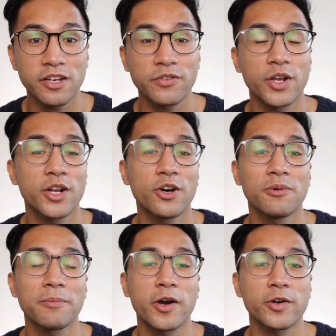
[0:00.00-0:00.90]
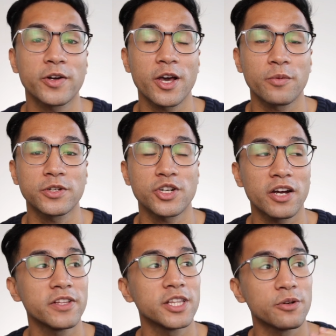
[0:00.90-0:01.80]
If you didn't know, my partner and I were
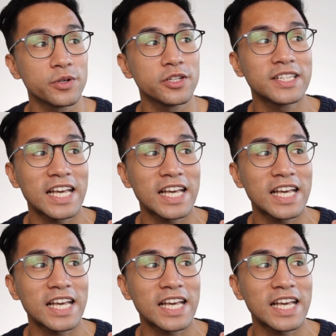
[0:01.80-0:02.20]
traveling the world